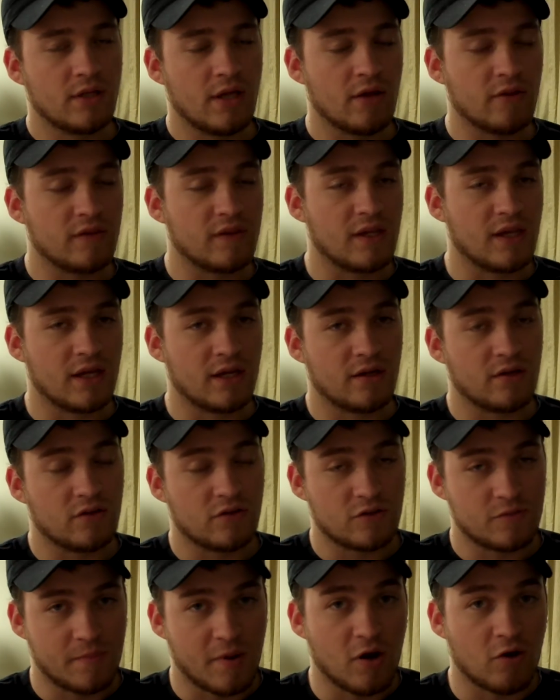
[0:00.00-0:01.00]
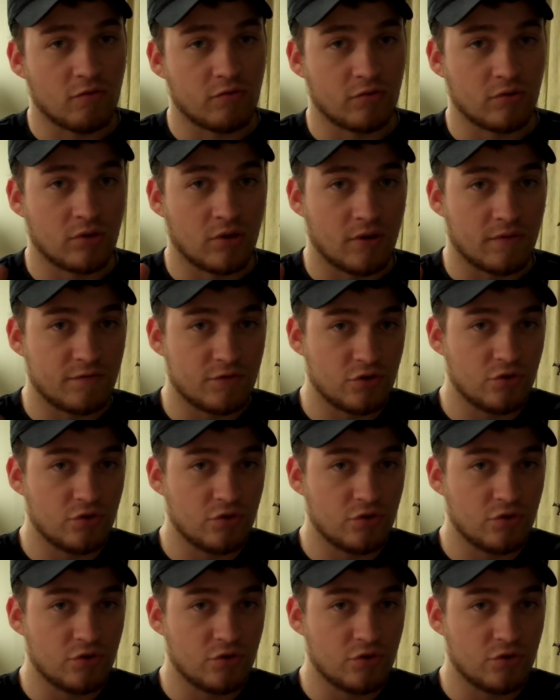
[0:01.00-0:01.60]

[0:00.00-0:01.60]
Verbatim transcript: now that the handheld is powerful enough